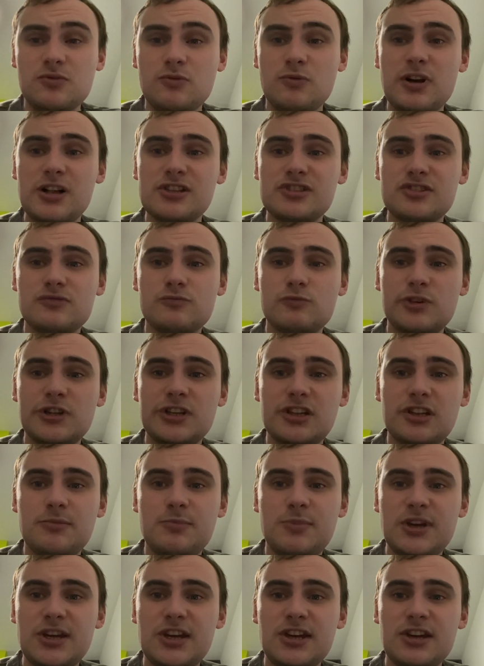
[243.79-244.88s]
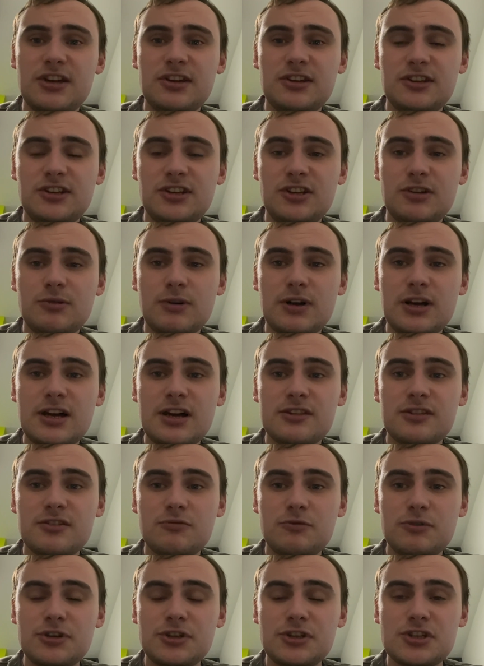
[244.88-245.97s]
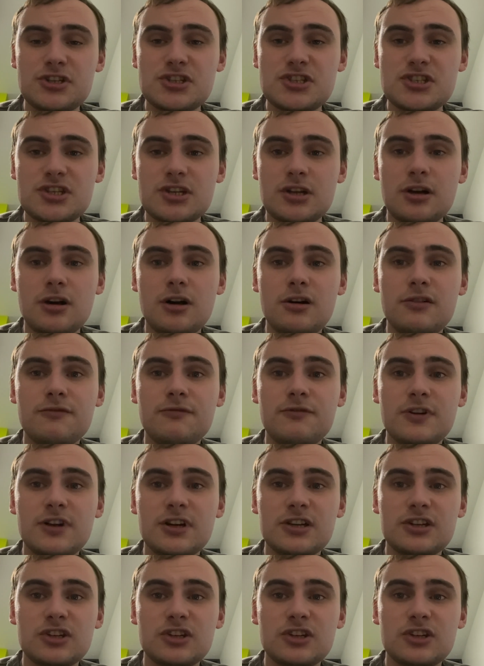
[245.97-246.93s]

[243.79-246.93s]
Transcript: well done Whitley Bay, you are the winners of